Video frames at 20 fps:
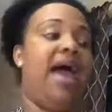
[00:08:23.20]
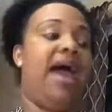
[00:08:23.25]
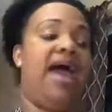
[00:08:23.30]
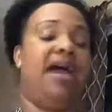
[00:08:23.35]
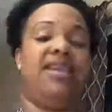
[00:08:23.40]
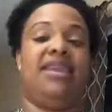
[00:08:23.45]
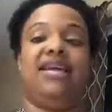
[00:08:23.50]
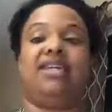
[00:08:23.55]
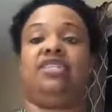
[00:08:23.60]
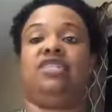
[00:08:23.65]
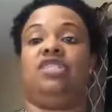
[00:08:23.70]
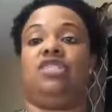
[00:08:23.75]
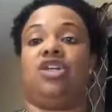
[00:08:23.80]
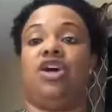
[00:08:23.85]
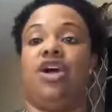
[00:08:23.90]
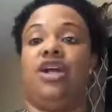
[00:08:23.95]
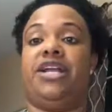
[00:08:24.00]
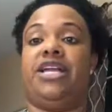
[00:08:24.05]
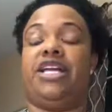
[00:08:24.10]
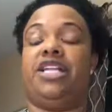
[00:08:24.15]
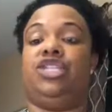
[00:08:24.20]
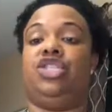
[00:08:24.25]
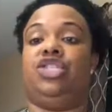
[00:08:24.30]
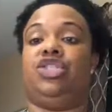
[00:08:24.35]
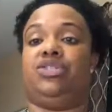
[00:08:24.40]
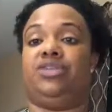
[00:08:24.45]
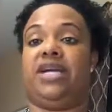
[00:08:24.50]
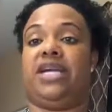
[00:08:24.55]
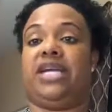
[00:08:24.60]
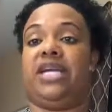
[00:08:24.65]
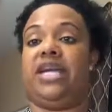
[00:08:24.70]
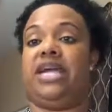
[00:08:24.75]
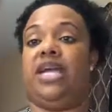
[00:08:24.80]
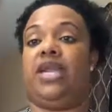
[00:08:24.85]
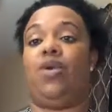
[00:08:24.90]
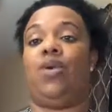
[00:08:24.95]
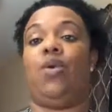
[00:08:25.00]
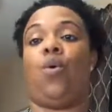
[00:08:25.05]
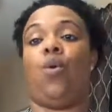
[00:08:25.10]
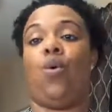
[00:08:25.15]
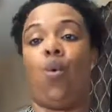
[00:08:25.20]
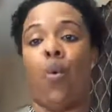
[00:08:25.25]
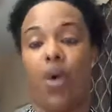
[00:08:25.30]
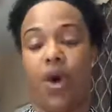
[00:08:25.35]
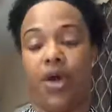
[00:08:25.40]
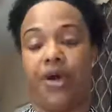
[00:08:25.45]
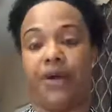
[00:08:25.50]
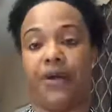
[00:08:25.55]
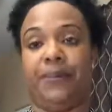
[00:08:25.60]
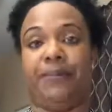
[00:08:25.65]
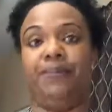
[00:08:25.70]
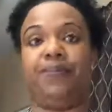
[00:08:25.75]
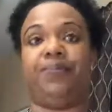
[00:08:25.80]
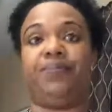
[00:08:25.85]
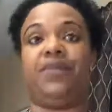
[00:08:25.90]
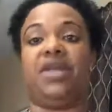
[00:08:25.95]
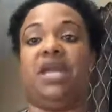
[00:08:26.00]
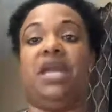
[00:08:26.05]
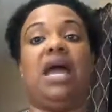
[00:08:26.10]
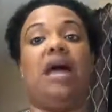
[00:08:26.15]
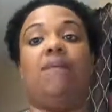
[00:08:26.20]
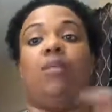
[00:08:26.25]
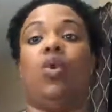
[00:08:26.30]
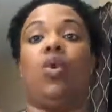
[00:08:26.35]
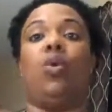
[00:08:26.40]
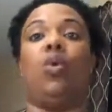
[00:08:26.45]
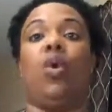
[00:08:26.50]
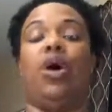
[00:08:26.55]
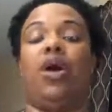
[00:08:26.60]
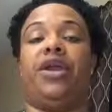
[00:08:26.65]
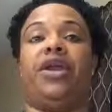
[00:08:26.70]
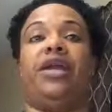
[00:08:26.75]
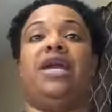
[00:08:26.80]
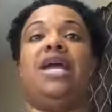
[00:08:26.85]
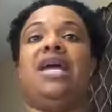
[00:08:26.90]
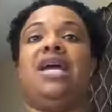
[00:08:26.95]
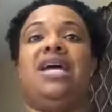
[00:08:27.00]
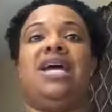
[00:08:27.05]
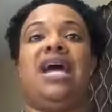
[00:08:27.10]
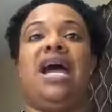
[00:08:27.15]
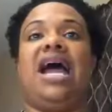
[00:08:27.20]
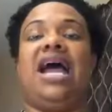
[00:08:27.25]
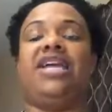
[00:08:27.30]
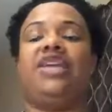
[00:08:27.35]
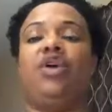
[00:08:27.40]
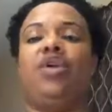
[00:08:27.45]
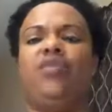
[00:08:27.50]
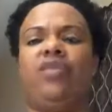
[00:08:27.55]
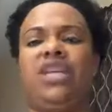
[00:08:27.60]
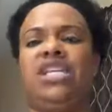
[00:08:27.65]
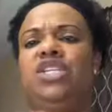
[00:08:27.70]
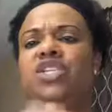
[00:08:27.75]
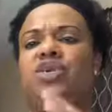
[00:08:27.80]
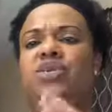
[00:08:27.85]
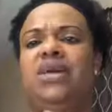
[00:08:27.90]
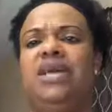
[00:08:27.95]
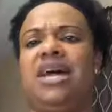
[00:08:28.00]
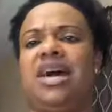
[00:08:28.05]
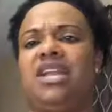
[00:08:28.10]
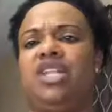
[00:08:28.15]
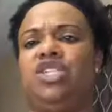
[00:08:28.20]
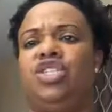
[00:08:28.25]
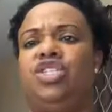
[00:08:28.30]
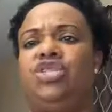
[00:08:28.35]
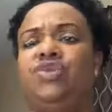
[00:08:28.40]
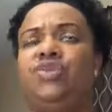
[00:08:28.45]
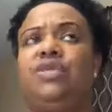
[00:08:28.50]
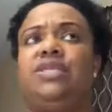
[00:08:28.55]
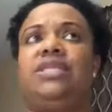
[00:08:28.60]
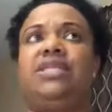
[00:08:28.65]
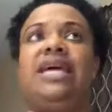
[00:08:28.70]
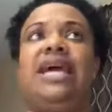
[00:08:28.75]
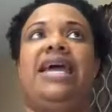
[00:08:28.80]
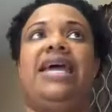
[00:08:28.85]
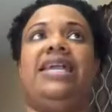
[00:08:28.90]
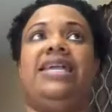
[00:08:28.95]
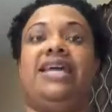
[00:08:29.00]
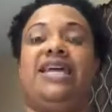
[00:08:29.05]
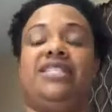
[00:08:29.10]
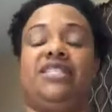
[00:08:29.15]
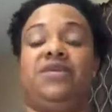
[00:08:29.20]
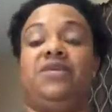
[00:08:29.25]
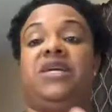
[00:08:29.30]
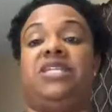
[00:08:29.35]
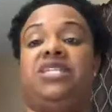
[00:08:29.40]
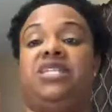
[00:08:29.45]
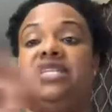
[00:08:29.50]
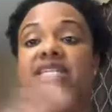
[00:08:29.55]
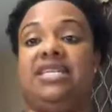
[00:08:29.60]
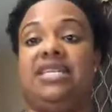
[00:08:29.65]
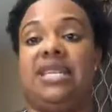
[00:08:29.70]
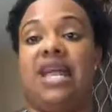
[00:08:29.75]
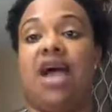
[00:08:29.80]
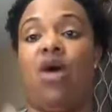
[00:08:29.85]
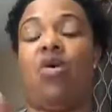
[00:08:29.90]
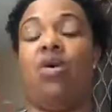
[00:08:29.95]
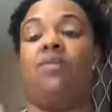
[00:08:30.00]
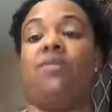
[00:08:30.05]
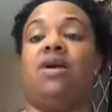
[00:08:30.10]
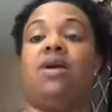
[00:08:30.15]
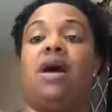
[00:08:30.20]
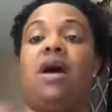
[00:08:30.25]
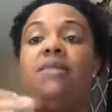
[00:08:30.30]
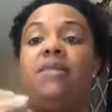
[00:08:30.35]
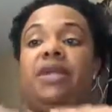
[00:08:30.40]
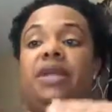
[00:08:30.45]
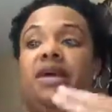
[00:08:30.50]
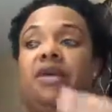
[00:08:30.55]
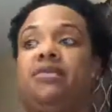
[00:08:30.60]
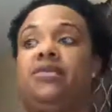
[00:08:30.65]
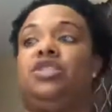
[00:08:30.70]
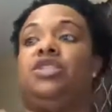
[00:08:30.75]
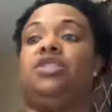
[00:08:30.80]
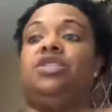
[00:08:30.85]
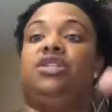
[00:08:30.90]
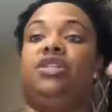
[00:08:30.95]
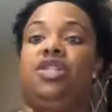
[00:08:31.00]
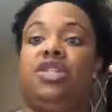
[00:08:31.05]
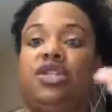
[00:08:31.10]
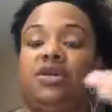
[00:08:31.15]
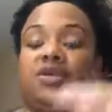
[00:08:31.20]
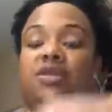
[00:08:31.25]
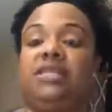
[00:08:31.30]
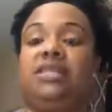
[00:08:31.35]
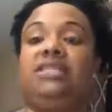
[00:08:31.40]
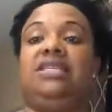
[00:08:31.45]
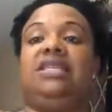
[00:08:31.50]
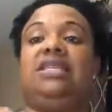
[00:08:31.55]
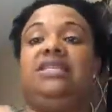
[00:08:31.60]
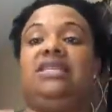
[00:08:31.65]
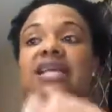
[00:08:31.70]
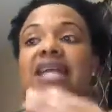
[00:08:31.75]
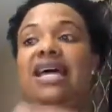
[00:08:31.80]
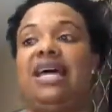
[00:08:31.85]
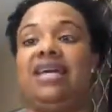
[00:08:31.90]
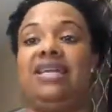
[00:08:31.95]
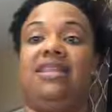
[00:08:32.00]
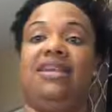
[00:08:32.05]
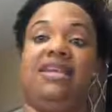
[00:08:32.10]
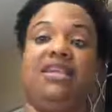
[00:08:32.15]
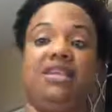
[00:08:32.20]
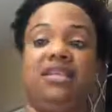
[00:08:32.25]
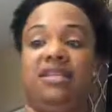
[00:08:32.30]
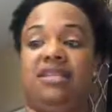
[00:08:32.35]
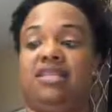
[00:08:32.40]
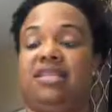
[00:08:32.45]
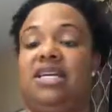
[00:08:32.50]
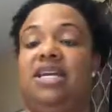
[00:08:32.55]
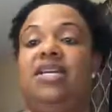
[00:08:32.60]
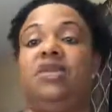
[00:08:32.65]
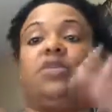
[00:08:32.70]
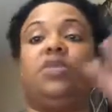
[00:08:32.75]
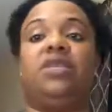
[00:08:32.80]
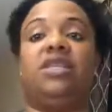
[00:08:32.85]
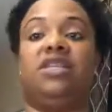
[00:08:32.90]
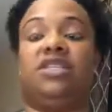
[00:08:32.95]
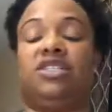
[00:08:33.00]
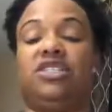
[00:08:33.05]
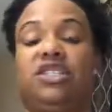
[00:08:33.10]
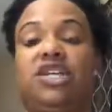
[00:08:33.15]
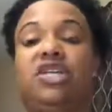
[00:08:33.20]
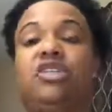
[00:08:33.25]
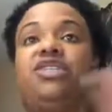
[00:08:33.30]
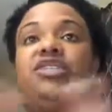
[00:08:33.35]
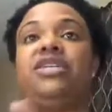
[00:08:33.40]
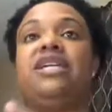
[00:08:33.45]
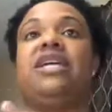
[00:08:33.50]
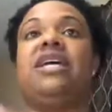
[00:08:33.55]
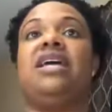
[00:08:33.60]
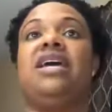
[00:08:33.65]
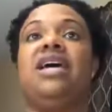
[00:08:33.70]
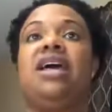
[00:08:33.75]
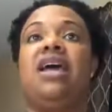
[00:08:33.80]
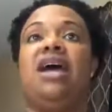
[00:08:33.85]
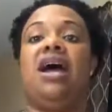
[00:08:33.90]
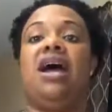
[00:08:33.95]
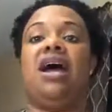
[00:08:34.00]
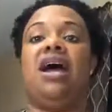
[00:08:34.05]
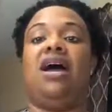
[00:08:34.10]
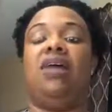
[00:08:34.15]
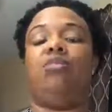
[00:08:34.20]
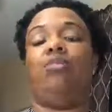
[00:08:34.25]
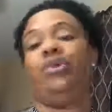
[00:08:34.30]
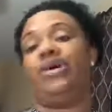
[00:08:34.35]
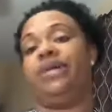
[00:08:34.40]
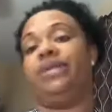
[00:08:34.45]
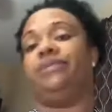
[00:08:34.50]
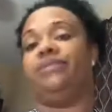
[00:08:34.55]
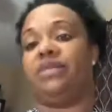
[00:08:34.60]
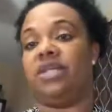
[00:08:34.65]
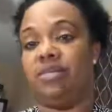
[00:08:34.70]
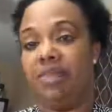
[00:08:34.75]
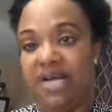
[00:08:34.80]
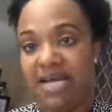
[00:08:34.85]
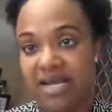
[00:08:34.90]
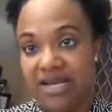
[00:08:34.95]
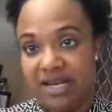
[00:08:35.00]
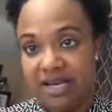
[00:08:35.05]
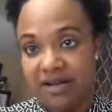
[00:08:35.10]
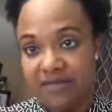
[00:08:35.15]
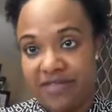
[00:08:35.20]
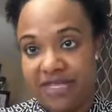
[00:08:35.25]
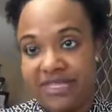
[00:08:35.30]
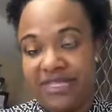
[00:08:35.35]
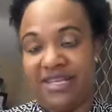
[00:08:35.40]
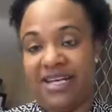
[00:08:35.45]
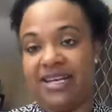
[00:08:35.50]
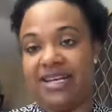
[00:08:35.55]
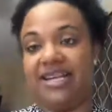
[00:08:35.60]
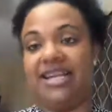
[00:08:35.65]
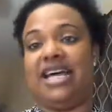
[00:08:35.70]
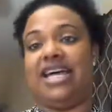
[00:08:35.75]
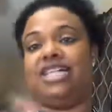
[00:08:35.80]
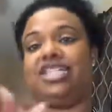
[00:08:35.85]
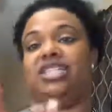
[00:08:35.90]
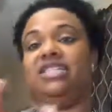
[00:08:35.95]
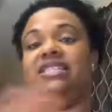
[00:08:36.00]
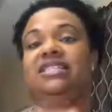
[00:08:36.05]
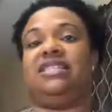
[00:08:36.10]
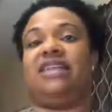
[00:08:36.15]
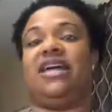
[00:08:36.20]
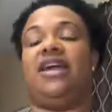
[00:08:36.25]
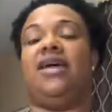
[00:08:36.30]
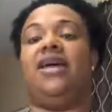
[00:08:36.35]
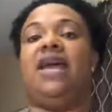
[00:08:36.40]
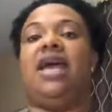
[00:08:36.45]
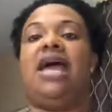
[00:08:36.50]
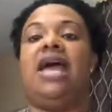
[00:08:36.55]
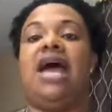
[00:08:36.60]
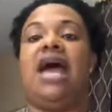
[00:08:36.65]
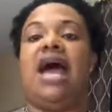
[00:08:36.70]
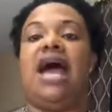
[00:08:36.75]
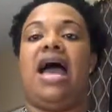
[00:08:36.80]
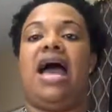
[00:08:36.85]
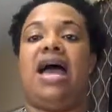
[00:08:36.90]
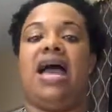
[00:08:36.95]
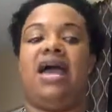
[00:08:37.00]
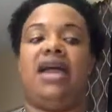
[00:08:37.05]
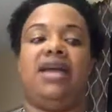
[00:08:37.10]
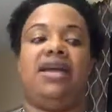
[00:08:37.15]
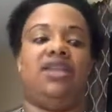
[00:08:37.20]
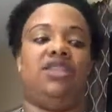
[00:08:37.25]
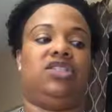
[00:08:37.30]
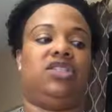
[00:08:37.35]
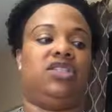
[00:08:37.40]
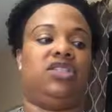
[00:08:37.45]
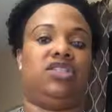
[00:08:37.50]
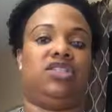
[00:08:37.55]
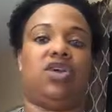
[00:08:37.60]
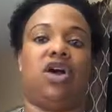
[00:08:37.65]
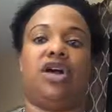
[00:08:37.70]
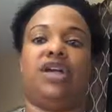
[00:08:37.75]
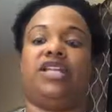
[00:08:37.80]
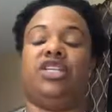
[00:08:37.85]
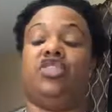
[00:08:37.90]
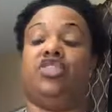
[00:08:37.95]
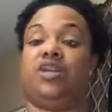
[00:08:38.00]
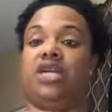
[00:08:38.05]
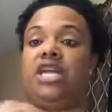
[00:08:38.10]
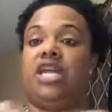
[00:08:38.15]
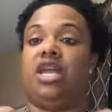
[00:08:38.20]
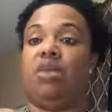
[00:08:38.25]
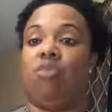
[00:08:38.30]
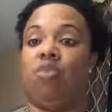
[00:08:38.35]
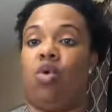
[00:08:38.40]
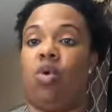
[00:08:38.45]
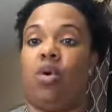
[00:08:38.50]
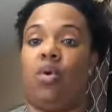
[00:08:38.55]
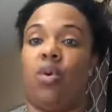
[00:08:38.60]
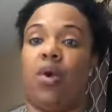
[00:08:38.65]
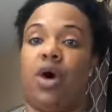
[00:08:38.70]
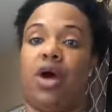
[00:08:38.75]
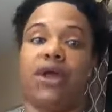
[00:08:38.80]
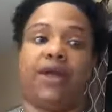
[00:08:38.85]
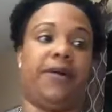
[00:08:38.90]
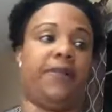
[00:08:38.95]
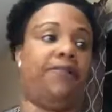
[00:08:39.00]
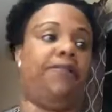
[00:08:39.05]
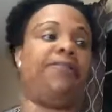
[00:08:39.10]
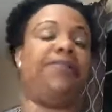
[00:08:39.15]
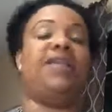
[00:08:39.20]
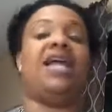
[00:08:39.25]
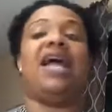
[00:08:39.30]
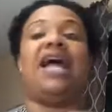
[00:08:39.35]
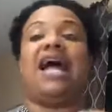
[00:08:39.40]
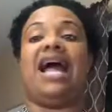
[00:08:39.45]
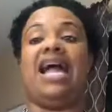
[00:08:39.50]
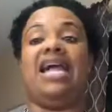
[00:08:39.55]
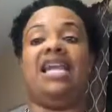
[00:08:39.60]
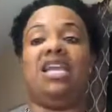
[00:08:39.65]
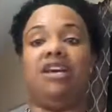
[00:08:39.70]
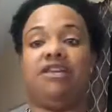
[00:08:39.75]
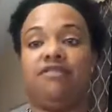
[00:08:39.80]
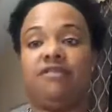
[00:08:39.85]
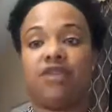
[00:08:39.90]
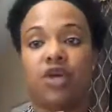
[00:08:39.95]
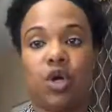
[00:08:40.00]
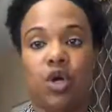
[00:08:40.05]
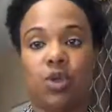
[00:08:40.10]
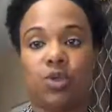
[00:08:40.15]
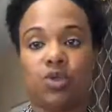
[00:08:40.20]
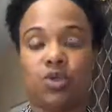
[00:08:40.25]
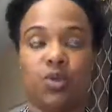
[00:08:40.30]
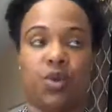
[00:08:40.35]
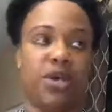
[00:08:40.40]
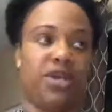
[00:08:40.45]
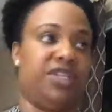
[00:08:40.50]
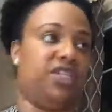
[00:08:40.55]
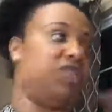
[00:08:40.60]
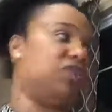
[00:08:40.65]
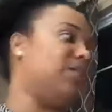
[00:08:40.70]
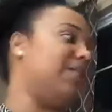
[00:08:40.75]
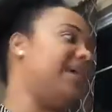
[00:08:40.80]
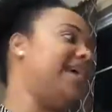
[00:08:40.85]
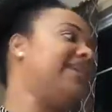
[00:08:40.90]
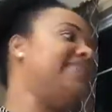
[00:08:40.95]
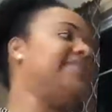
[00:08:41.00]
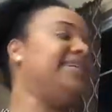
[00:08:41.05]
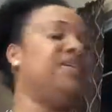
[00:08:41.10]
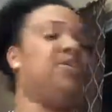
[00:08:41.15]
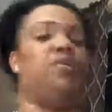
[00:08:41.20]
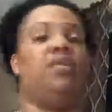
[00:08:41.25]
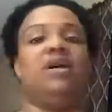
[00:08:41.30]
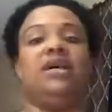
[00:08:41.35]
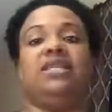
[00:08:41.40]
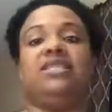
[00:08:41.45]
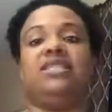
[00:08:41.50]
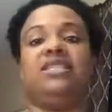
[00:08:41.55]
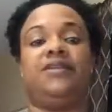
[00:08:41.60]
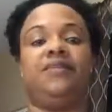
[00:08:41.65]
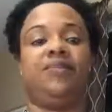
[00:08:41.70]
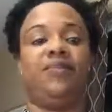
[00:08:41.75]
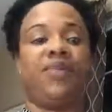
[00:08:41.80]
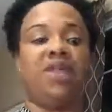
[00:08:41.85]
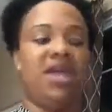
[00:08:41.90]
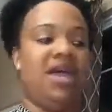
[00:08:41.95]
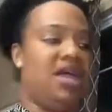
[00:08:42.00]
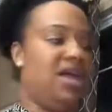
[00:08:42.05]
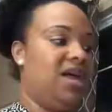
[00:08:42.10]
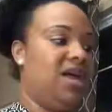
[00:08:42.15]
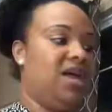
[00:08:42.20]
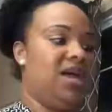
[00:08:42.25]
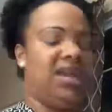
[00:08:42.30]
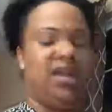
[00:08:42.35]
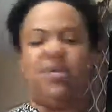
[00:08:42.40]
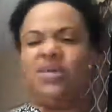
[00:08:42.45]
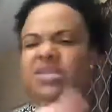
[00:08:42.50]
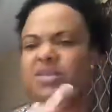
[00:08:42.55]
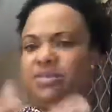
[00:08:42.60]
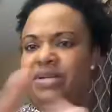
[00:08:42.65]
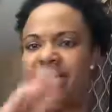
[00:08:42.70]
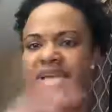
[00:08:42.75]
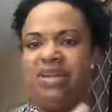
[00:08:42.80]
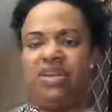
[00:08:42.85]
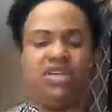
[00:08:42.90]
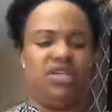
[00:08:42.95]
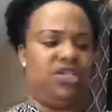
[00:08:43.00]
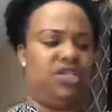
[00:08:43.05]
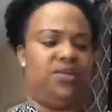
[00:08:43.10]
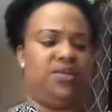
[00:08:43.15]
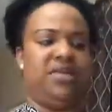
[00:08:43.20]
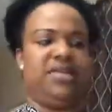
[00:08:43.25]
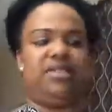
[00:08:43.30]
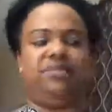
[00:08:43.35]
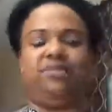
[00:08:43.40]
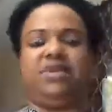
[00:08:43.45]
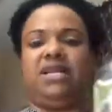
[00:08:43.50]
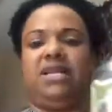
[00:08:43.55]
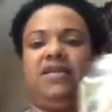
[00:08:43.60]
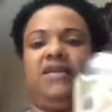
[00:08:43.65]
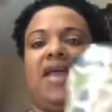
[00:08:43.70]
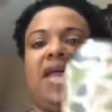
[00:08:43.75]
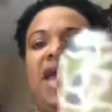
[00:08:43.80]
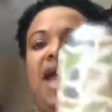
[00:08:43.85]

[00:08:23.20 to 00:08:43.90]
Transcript: And I started drinking water. A lot more water. I don't really do a lot of juice, and especially now I'm coming up to, seeing the light at the end of the tunnel with the surgery. The beginning of the tunnel, I should say. I started drinking more water. I love cold water, so what I did was, and I wasn't planning on doing this, but